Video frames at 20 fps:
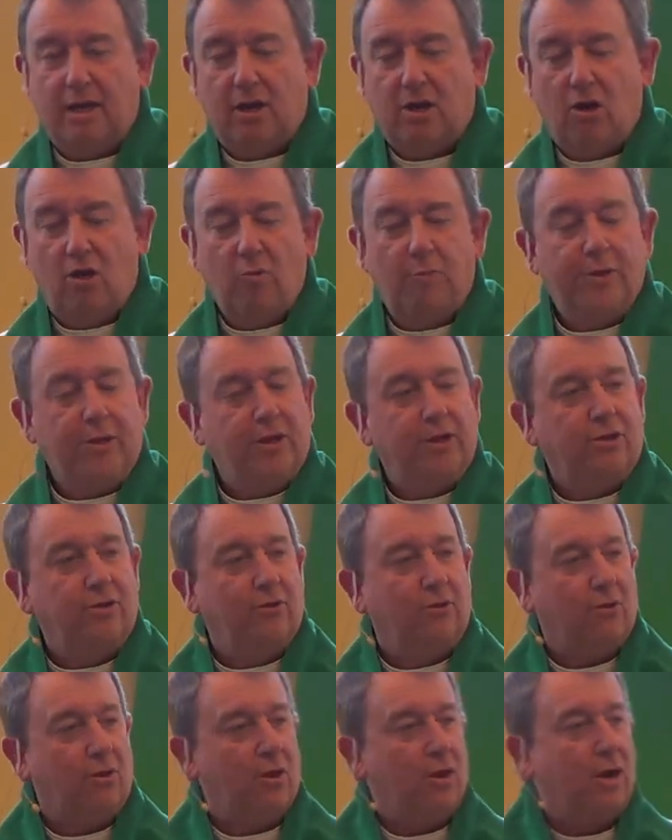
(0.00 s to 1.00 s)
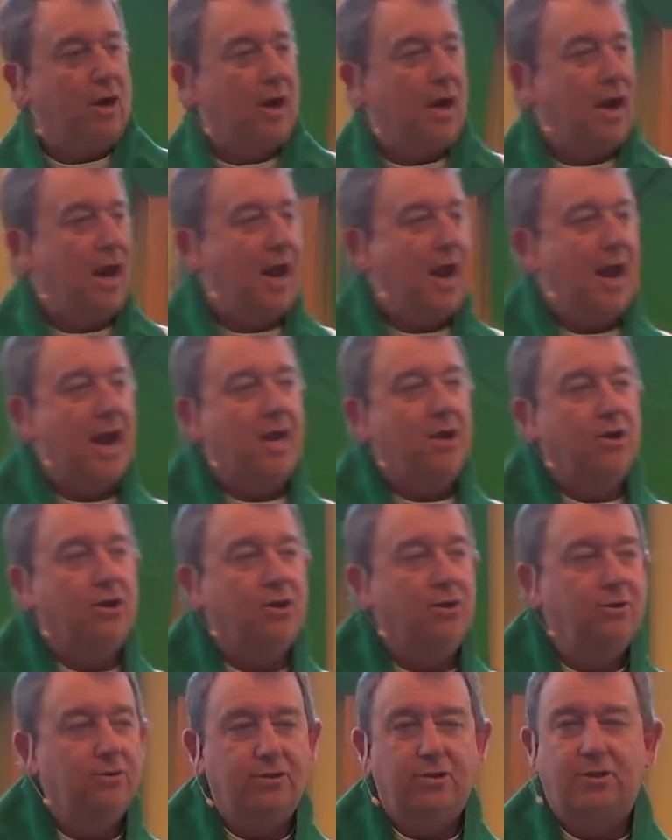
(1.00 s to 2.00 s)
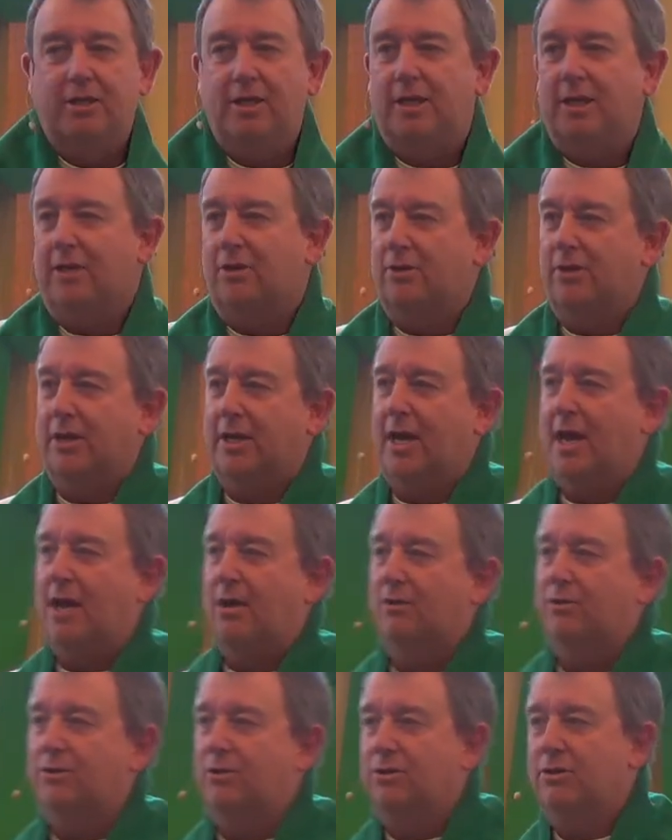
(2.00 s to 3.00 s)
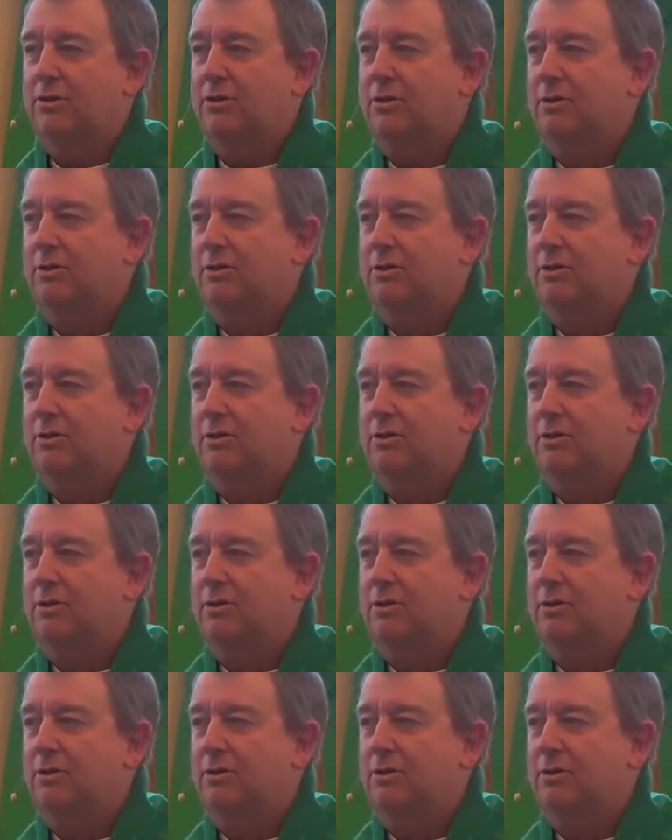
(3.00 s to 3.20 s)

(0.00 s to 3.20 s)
open the door, and who's sitting on the couch?